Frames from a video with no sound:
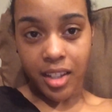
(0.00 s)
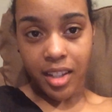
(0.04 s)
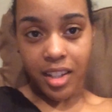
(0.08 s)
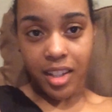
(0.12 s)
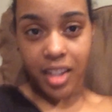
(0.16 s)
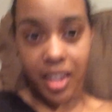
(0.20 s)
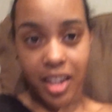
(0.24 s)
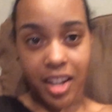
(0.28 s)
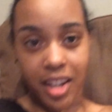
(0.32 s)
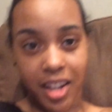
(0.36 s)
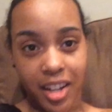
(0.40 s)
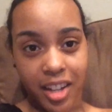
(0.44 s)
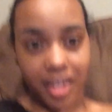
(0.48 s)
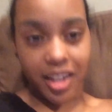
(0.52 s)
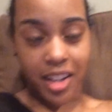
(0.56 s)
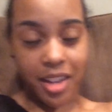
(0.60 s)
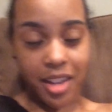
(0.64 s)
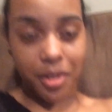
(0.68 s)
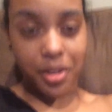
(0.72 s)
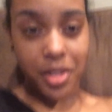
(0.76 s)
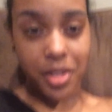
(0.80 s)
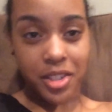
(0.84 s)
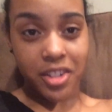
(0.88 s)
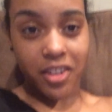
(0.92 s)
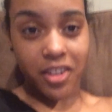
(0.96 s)
Yeah, I
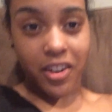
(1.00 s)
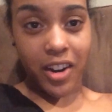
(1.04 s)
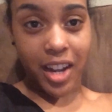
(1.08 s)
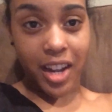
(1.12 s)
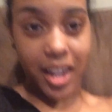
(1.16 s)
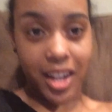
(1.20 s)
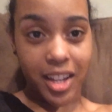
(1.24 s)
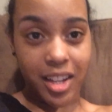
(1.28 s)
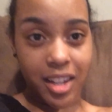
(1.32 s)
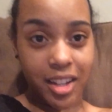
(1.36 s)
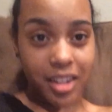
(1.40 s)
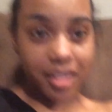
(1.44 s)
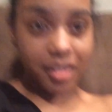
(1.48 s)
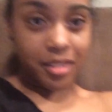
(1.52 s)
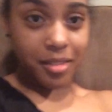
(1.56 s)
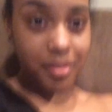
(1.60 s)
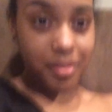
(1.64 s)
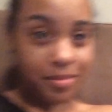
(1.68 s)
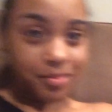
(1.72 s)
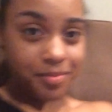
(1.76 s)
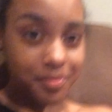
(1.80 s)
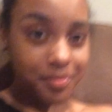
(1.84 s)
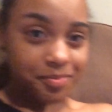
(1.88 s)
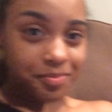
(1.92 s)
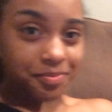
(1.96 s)
was cracking
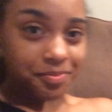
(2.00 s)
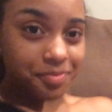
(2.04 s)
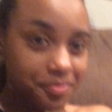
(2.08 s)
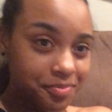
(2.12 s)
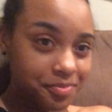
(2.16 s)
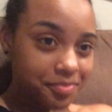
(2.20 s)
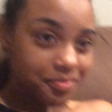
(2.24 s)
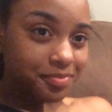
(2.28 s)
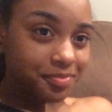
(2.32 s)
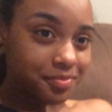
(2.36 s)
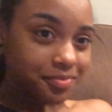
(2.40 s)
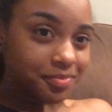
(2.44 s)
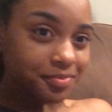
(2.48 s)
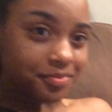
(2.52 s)
Stupid! up. forgot to put